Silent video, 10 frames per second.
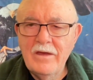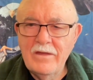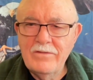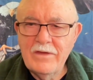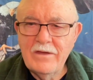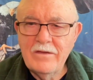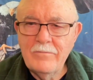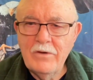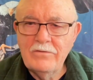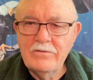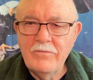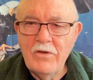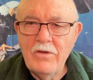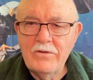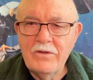And thank you most of
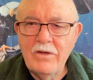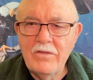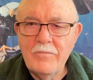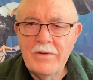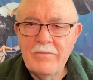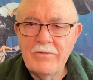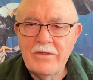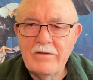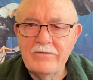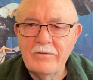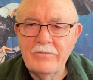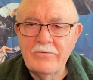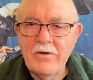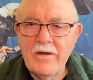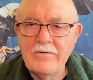all to all the people that have
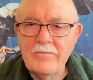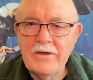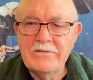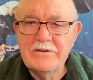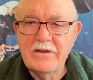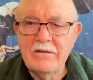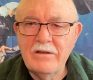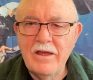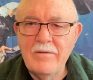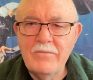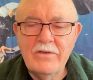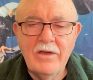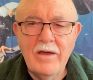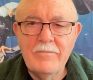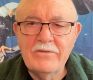subscribed to my channel.
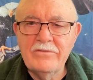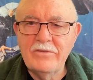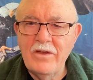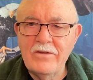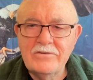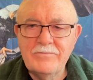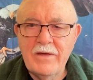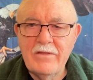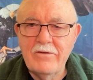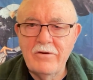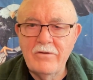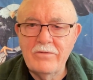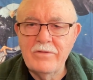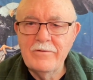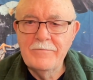I'm astonished by the
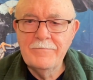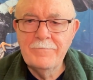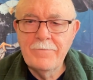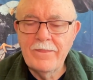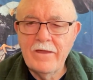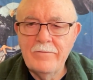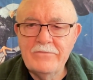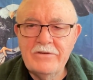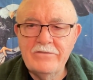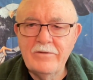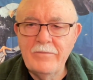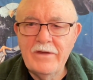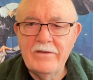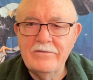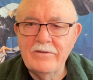growth. I'm just
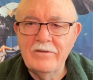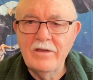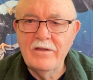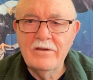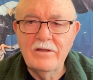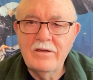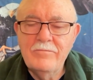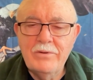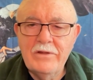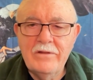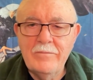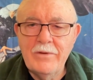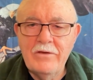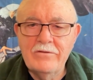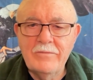amazed. It completely
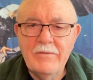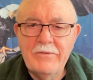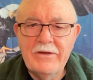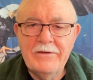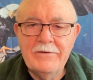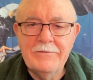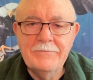blows my mind.